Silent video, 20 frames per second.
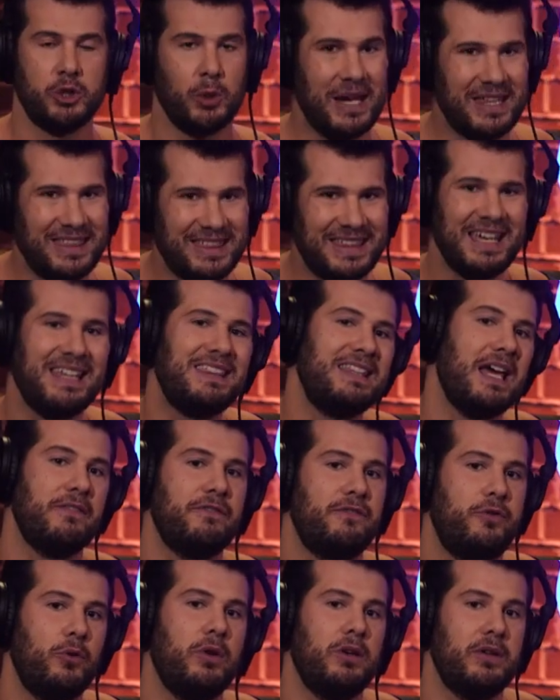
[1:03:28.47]
So I think
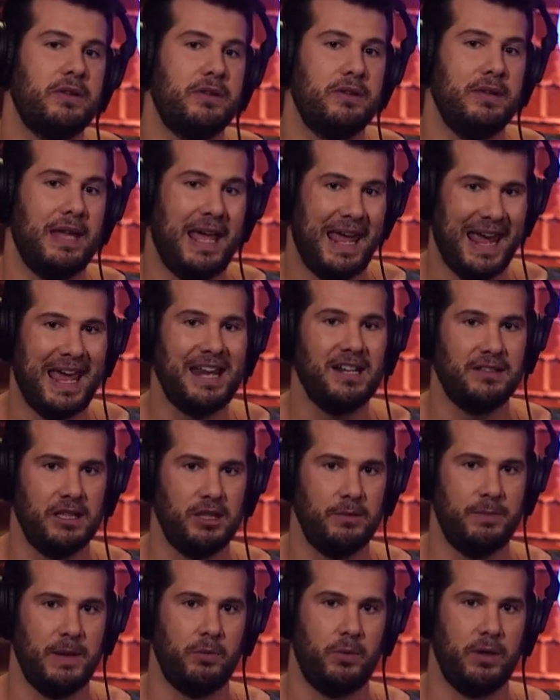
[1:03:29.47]
that forced the hand a
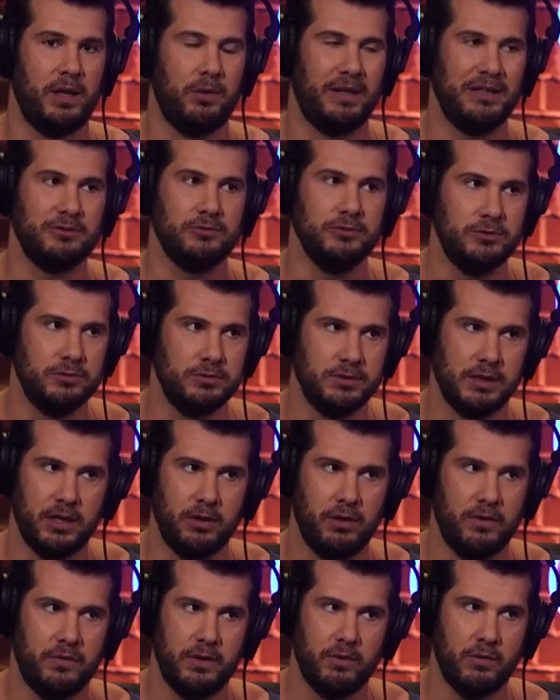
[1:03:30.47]
little bit where they were like, ooh, you
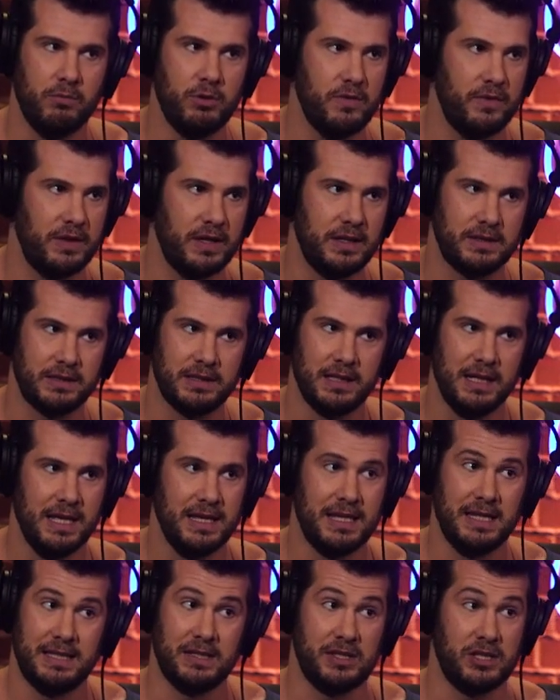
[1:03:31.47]
know, if we remove this,
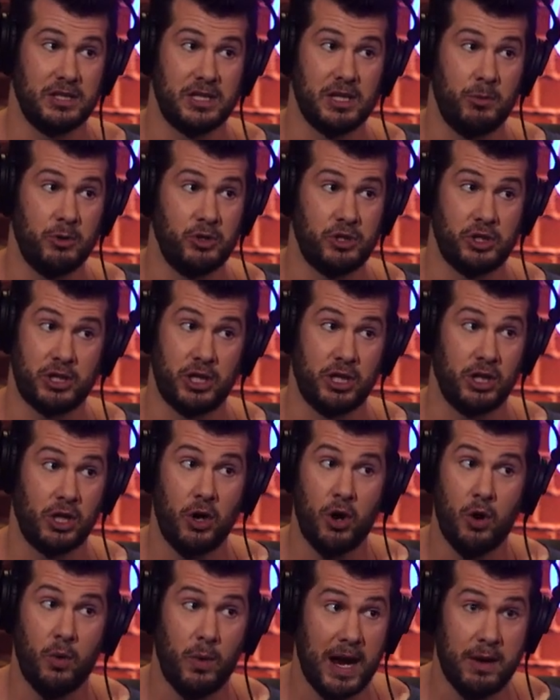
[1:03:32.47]
this isn't someone who's just going to
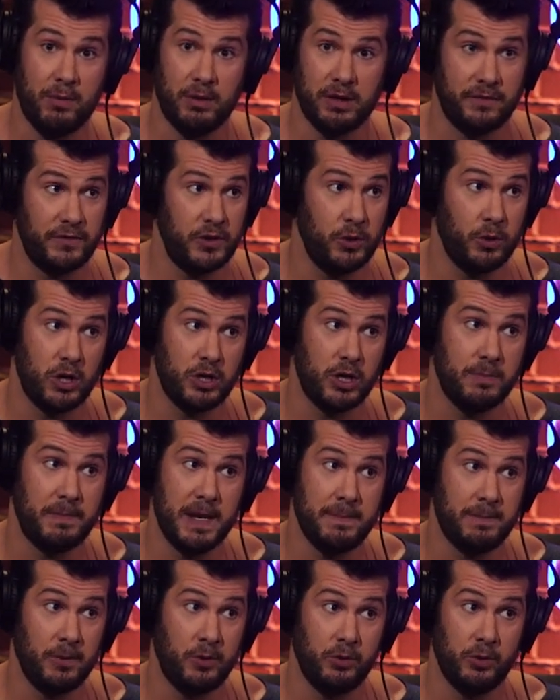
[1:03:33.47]
go away with a few hundred
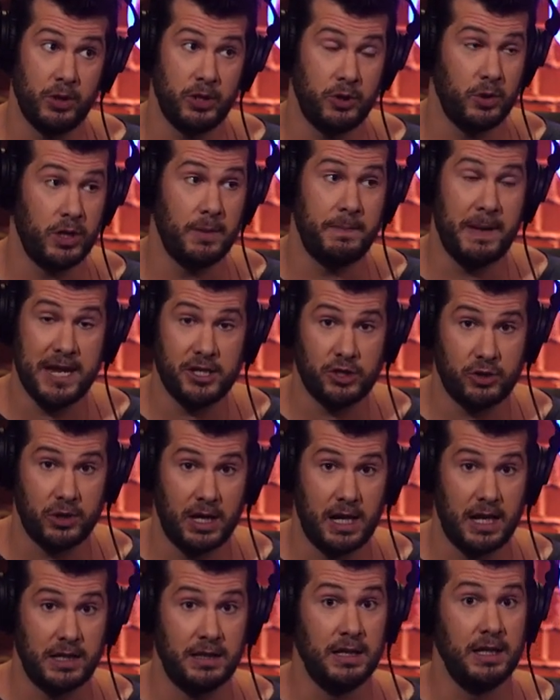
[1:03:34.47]
yeah. people who are right. doing a
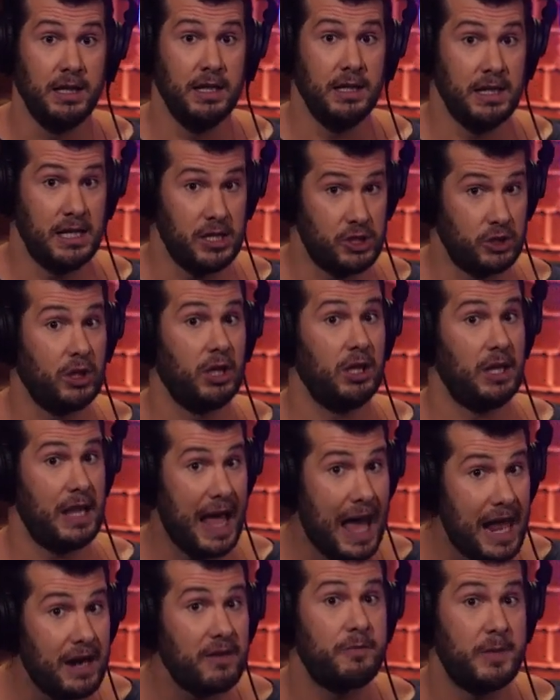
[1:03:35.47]
Patreon. These are a
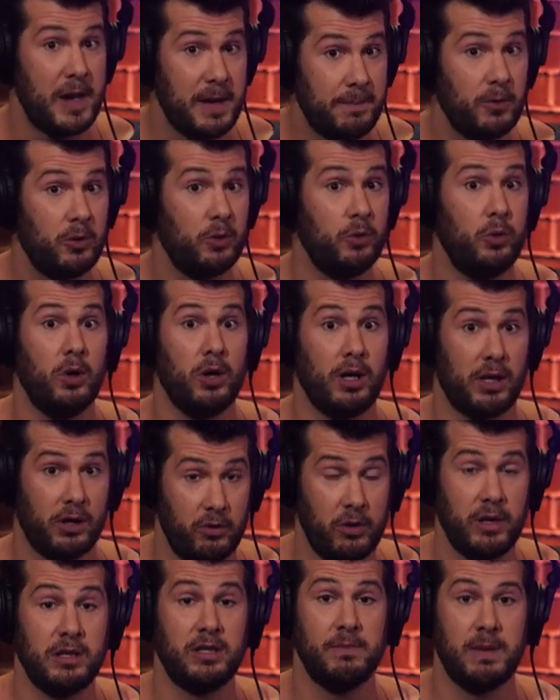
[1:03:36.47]
lot of people who are
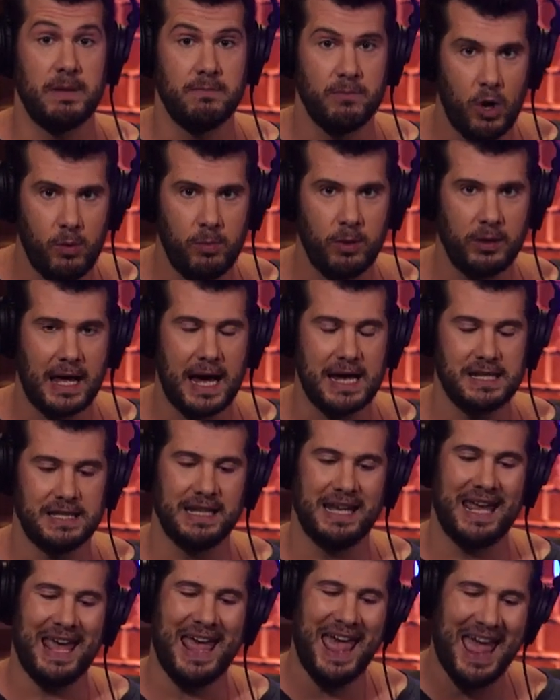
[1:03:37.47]
going to be
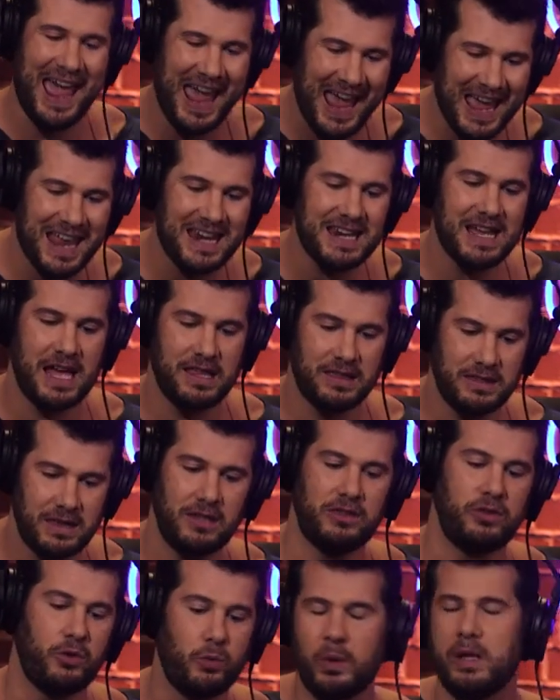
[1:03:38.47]
mobilizing. And I
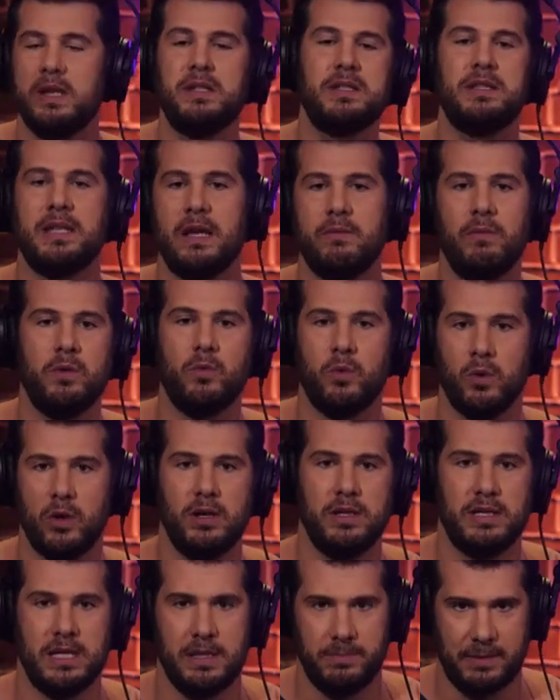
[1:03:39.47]
think the reason that we
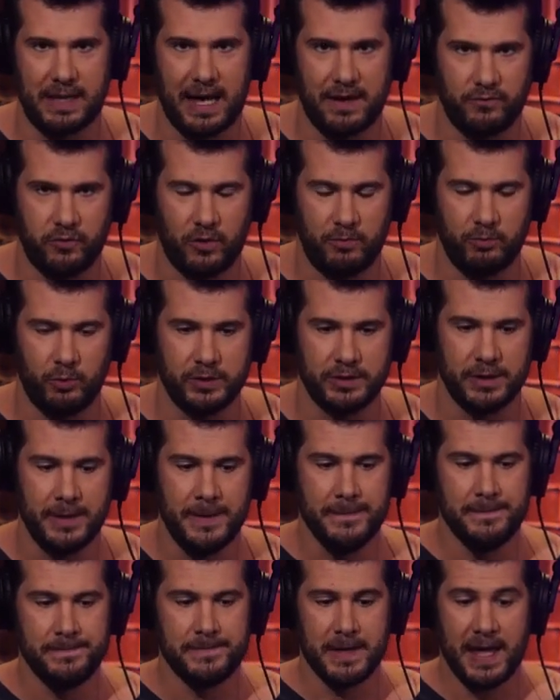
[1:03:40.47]
weren't deplatformed was,
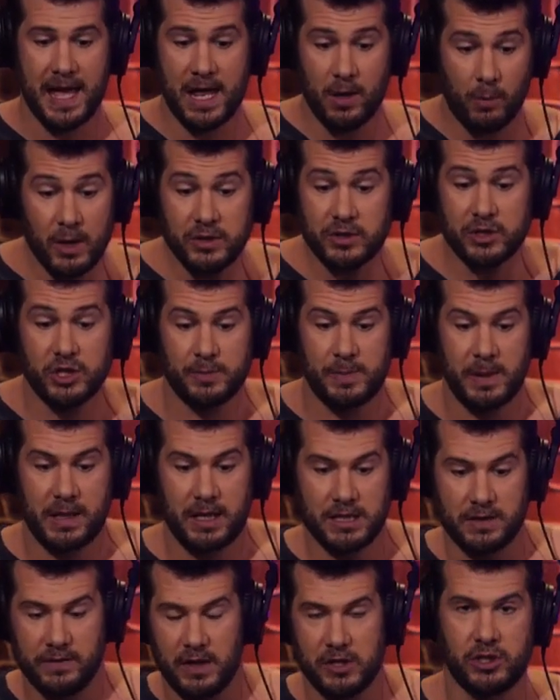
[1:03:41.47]
and it wasn't just
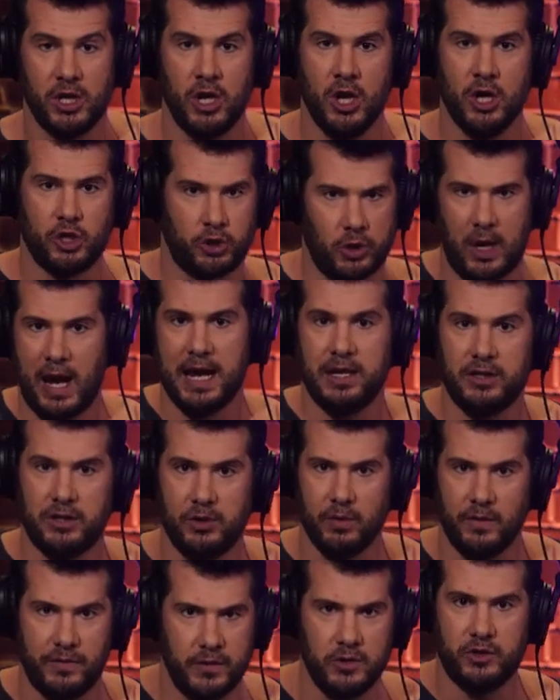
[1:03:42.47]
because of us trying
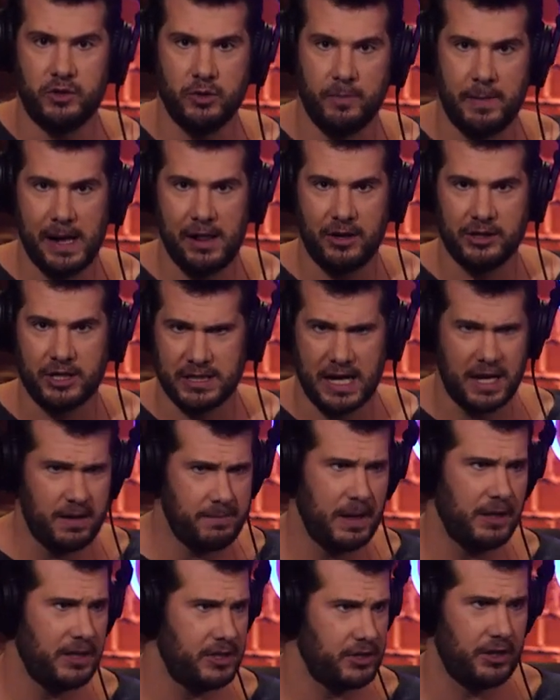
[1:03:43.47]
to refuse to apologize. I
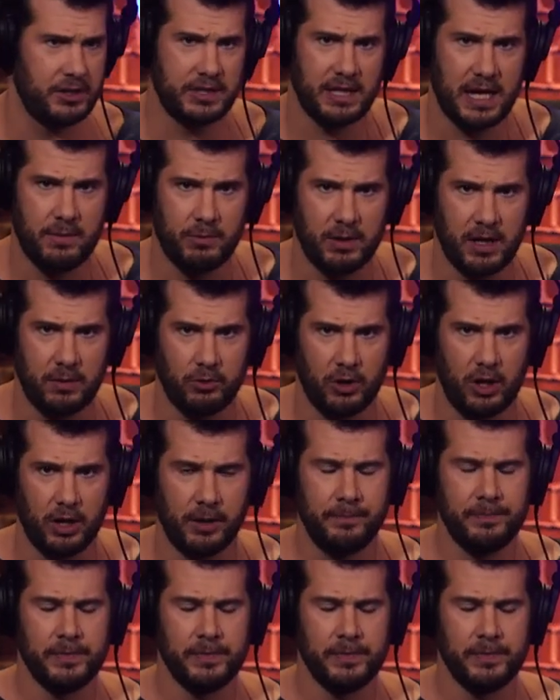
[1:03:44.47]
apologize all the time when I'm wrong.